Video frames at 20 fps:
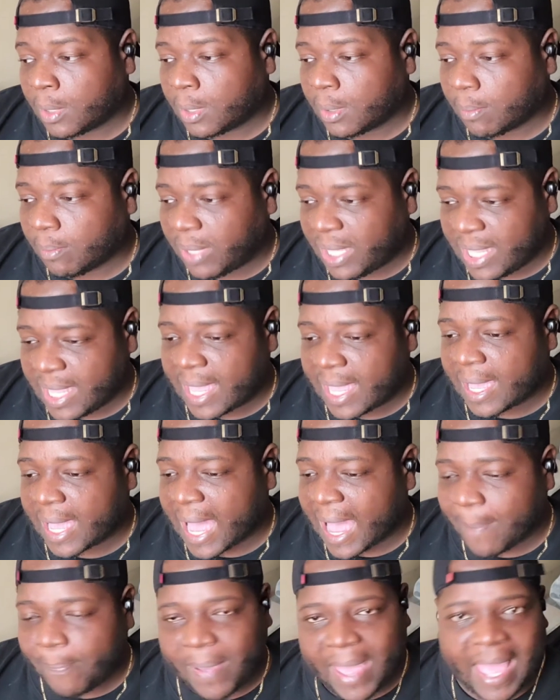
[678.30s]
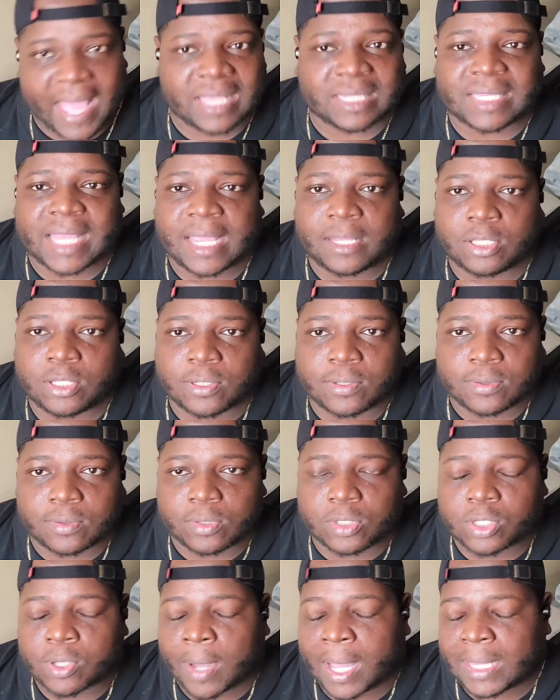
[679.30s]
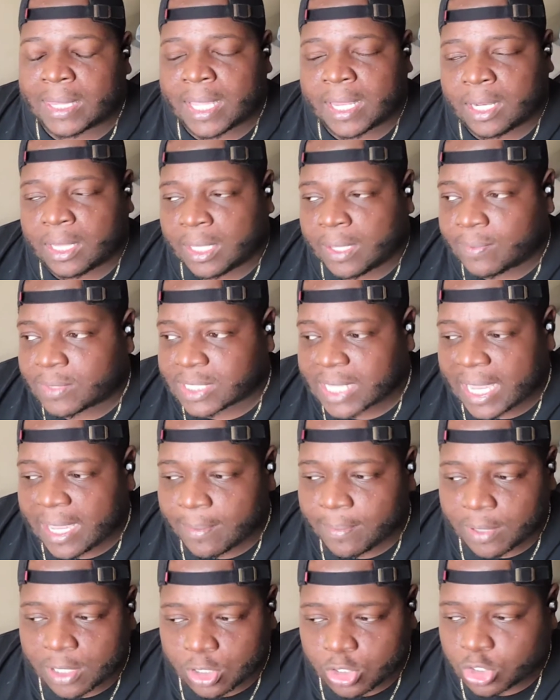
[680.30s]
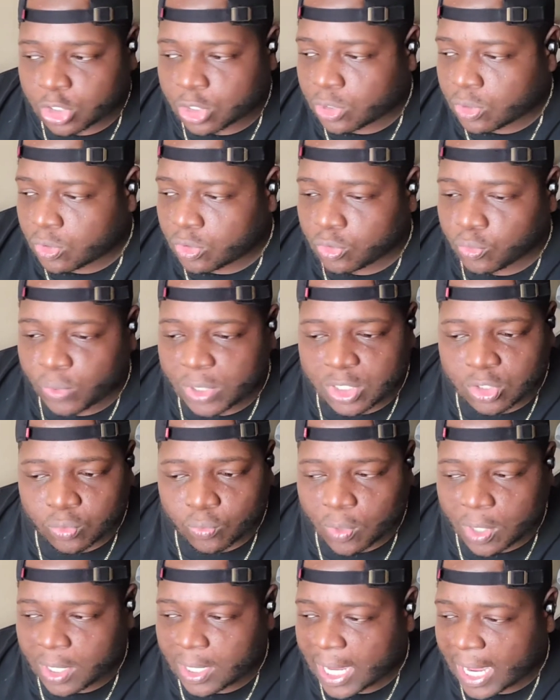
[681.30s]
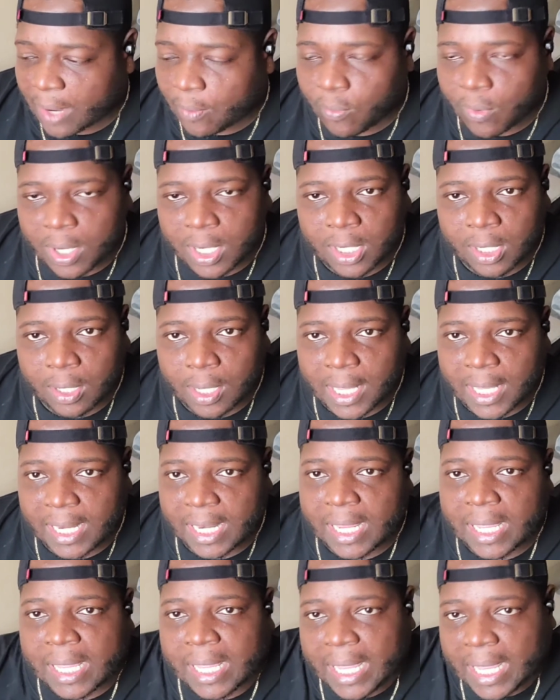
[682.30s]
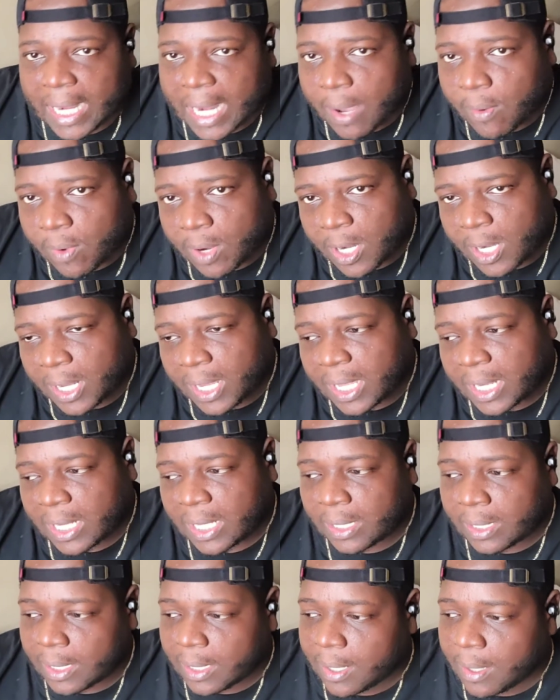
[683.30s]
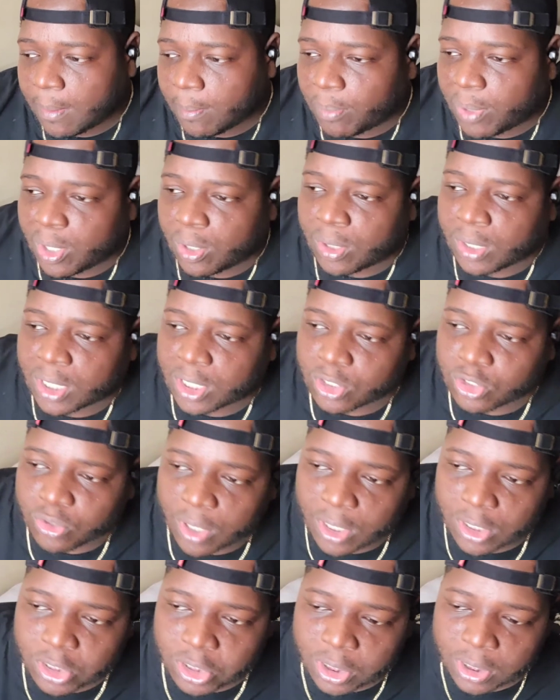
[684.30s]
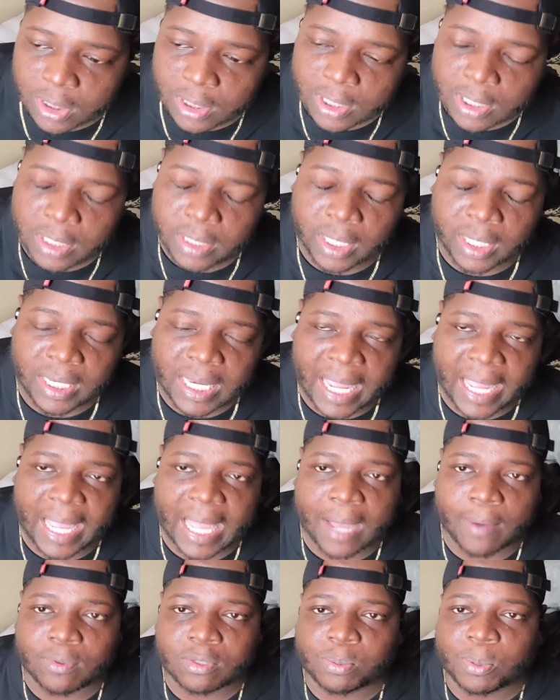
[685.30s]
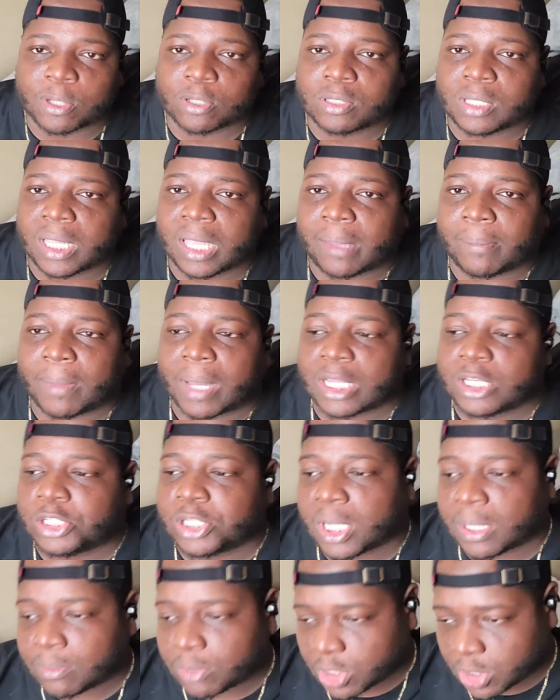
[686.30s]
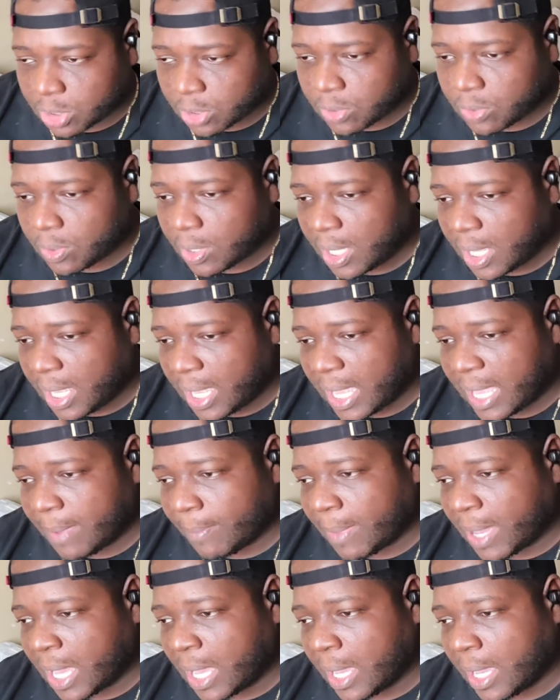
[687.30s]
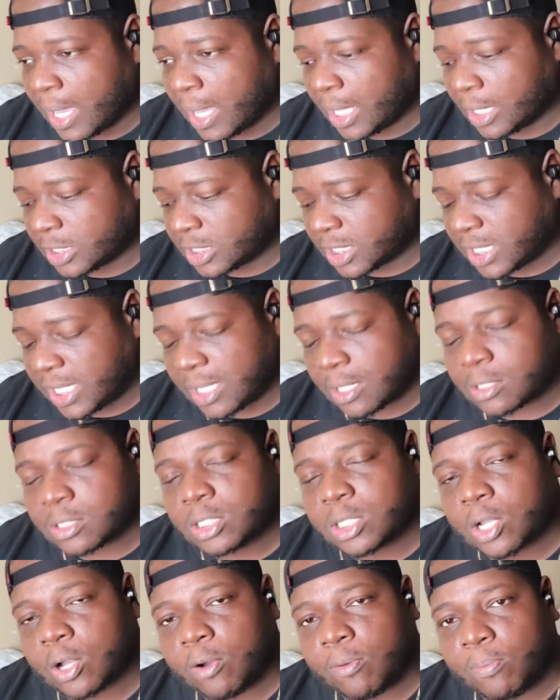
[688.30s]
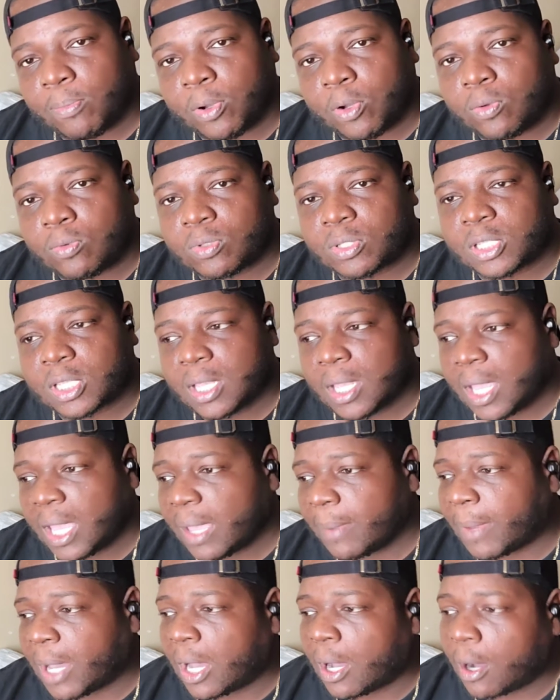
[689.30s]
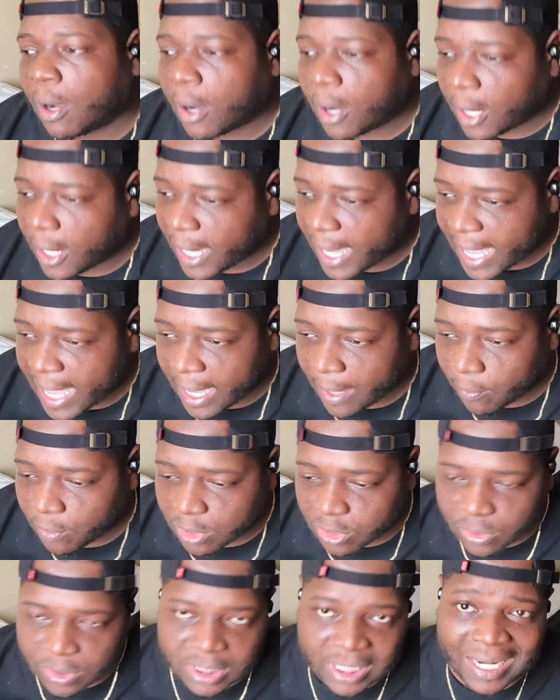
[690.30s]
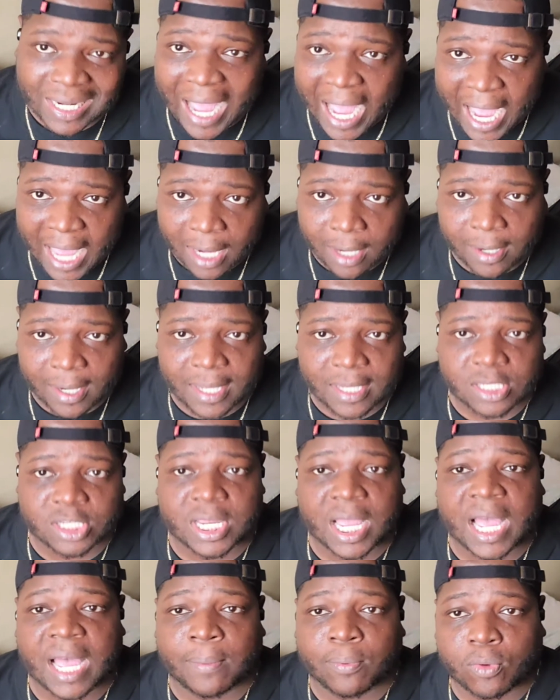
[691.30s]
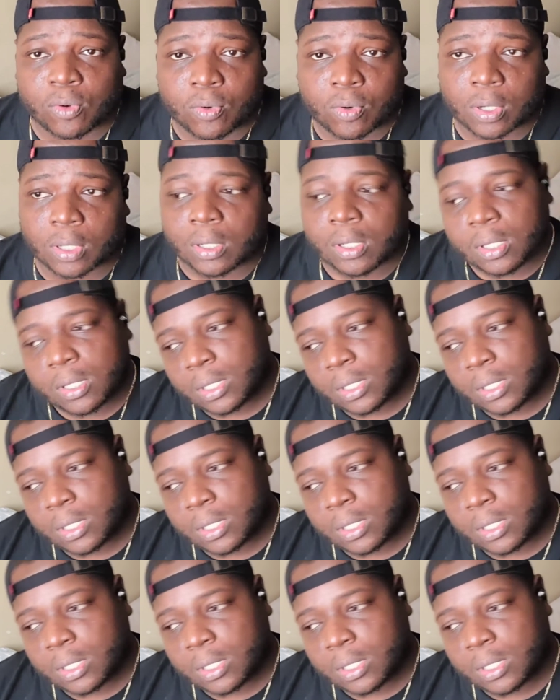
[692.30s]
But yeah, I passed that too. So I literally was able to choose which one I wanted to get in, and I wanted to get in building construction. Today I was supposed to get my jumpsuit and my steel-toe boots and my hard hat, which was an honor in Job Corps,